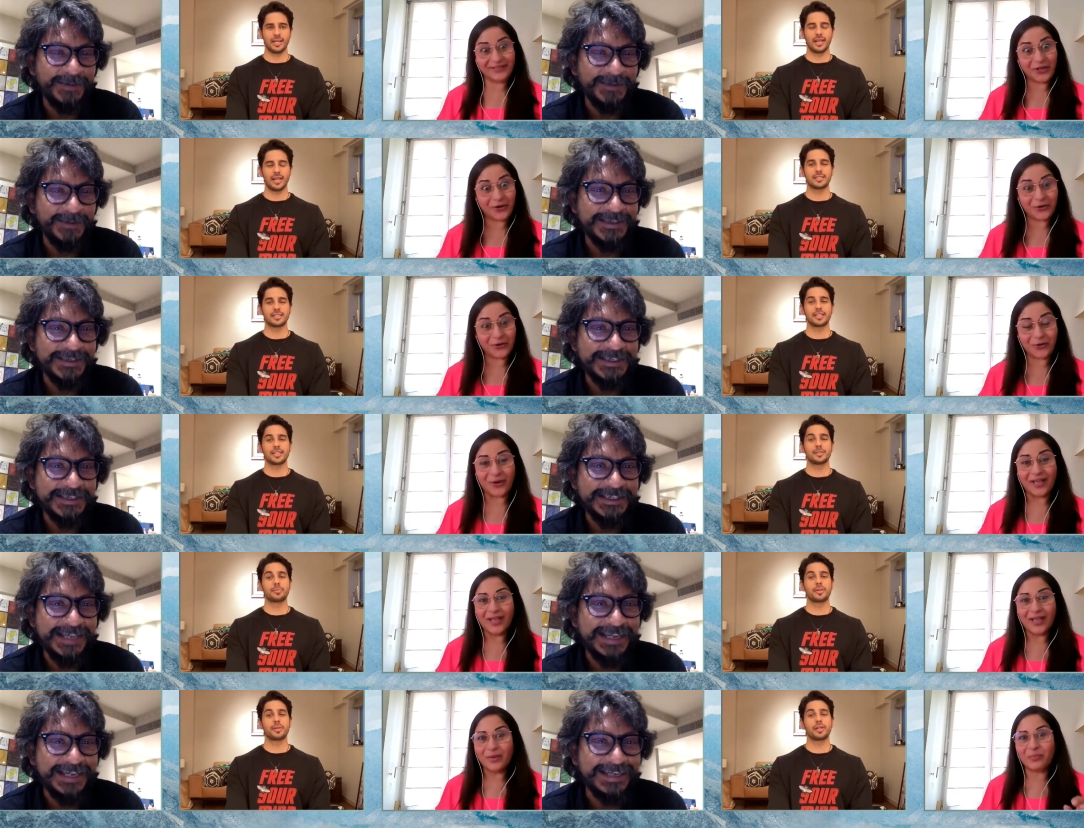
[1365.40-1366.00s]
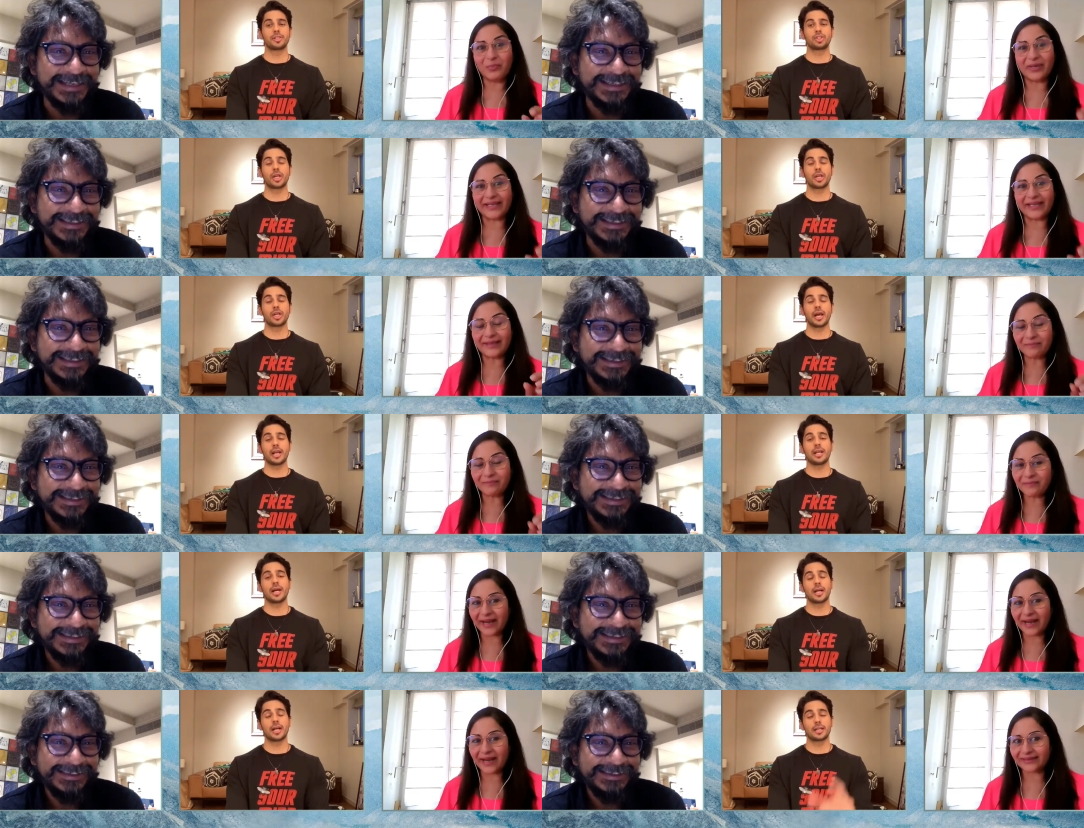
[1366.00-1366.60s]
Speaker 1: know, but
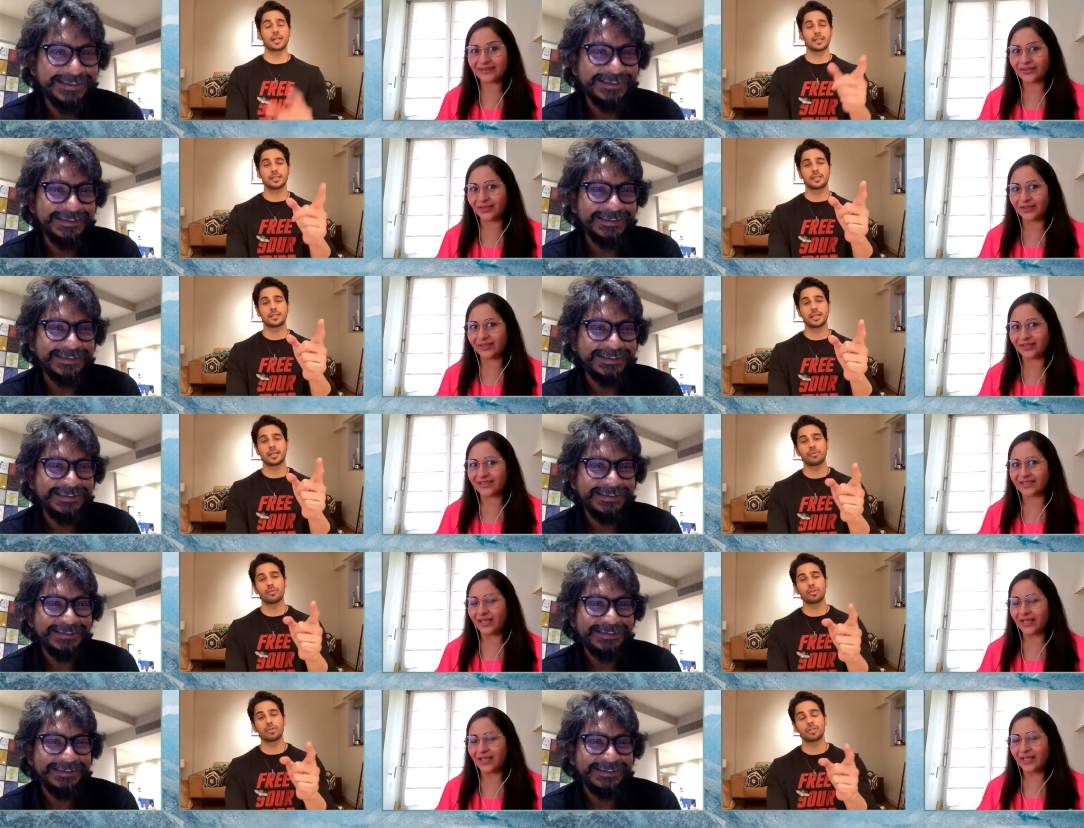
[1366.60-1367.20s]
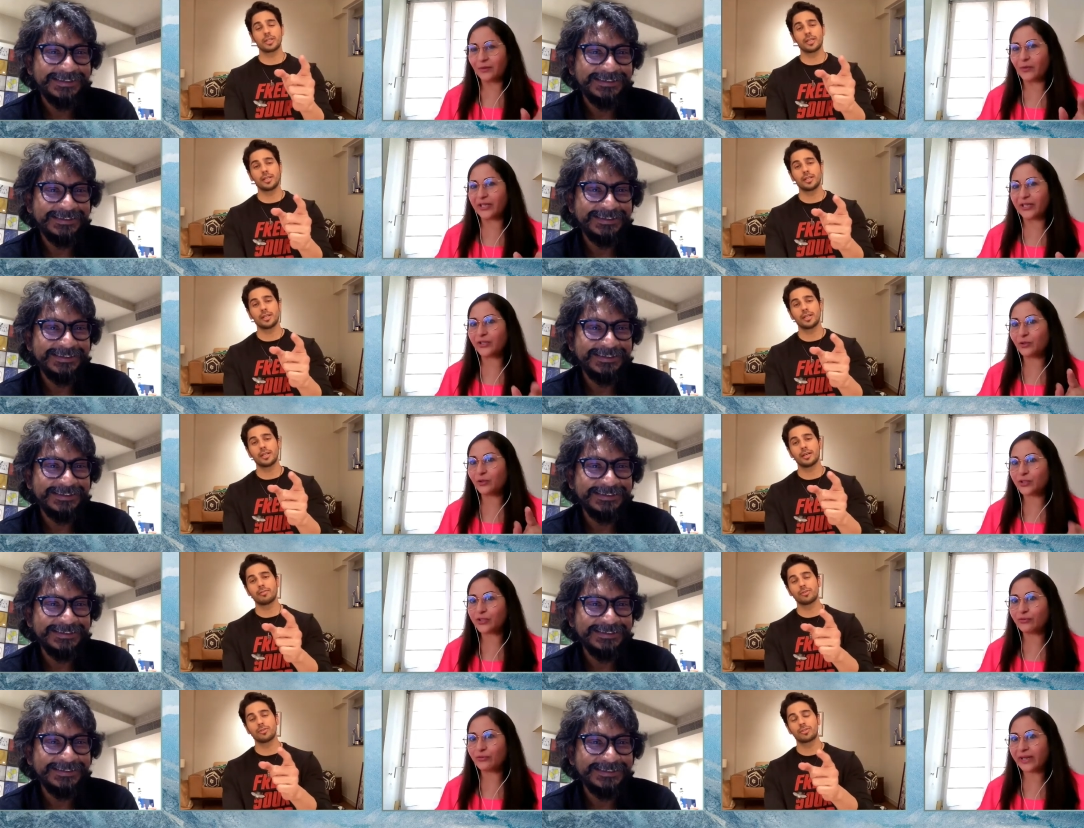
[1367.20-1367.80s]
it matters when
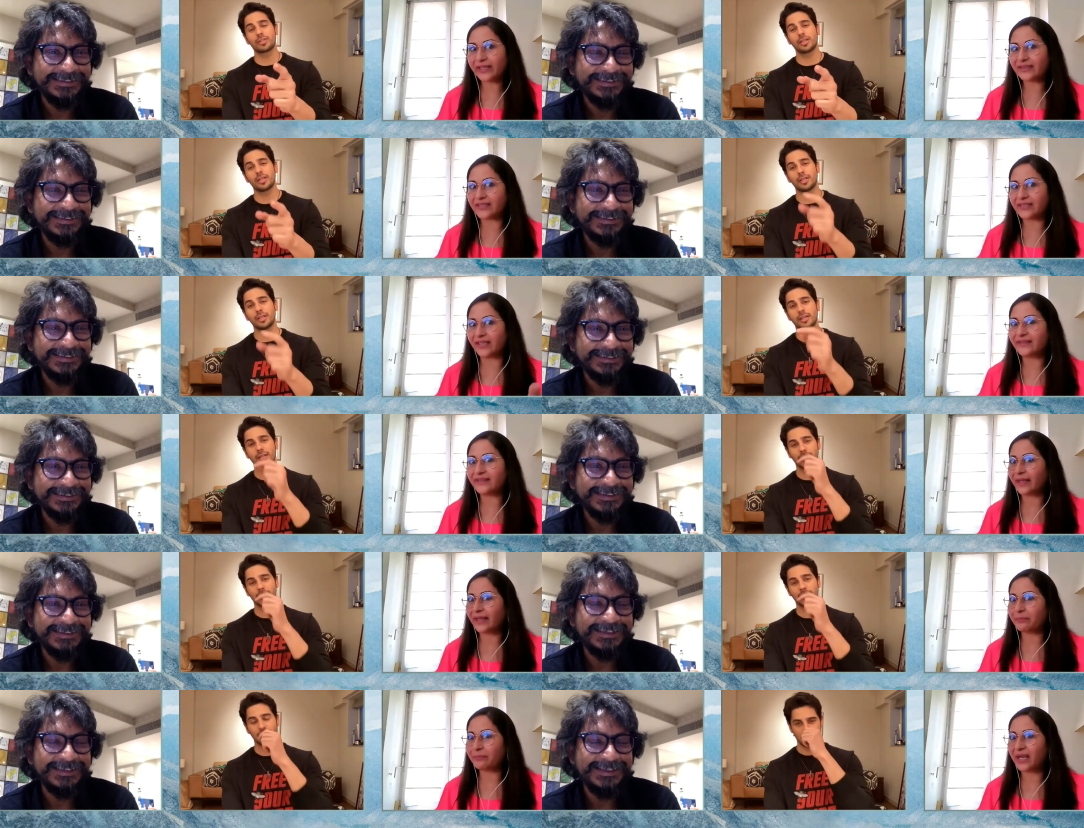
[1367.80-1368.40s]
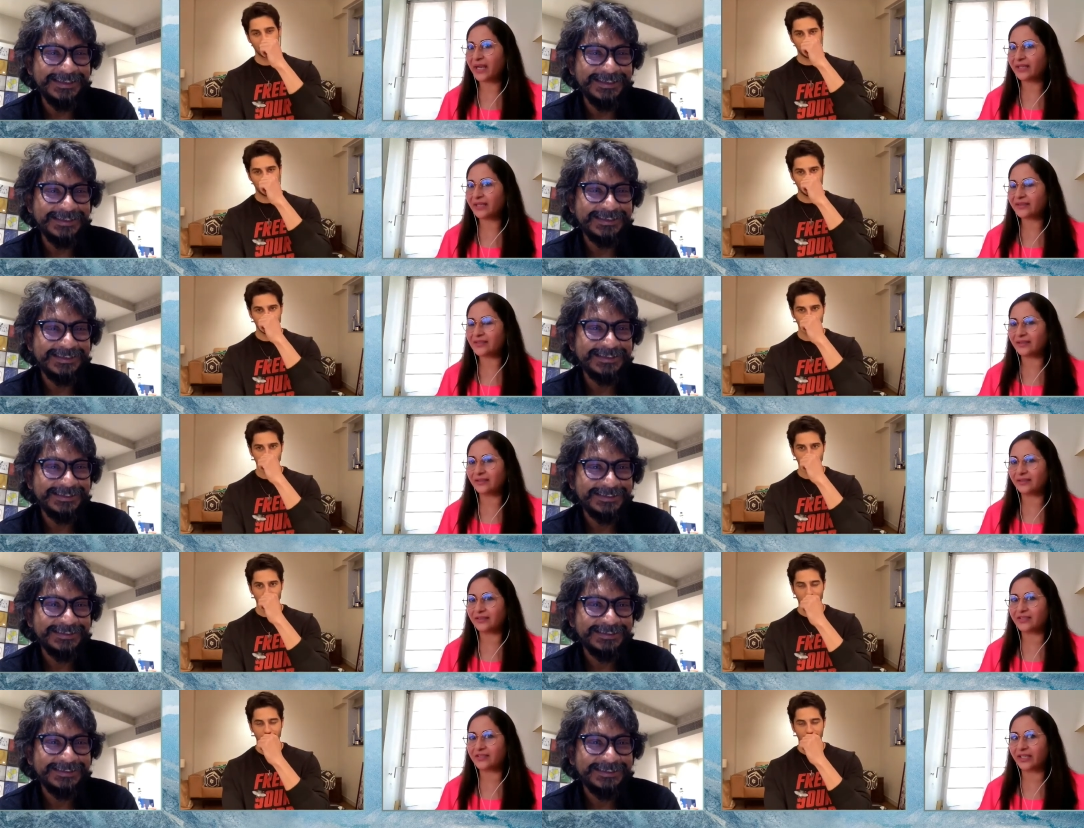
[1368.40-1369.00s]
you're directing. That
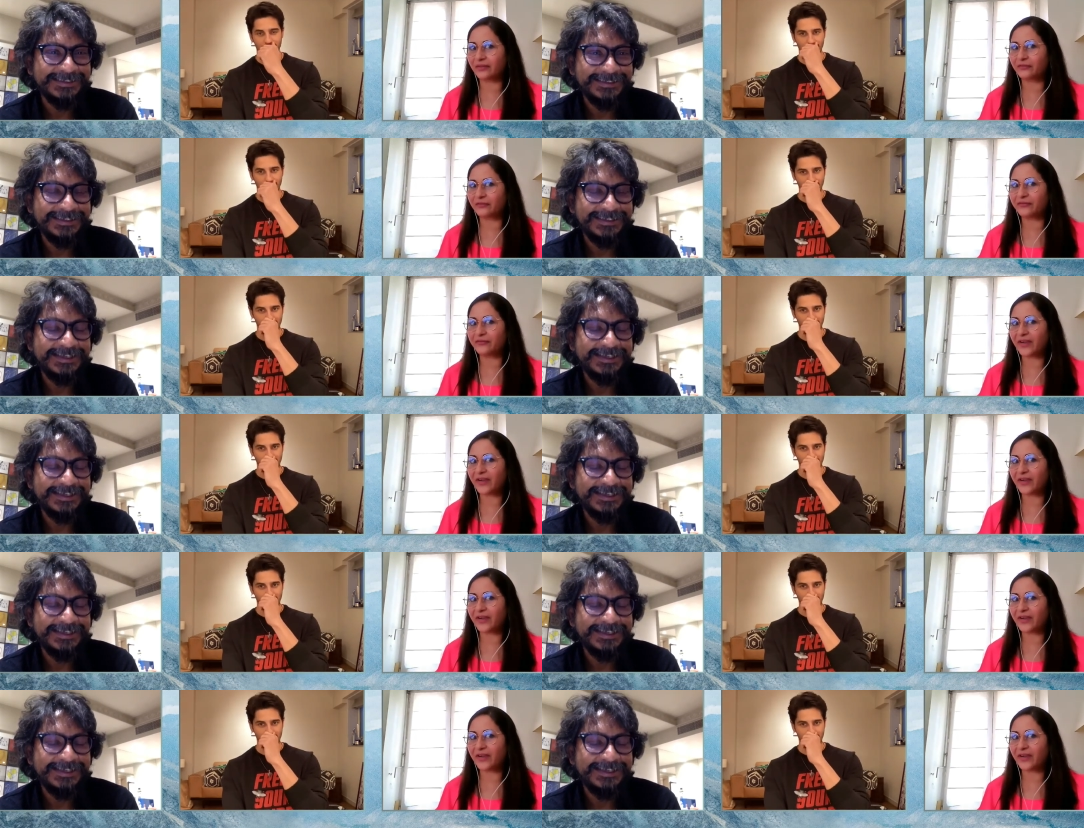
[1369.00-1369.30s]
matters. That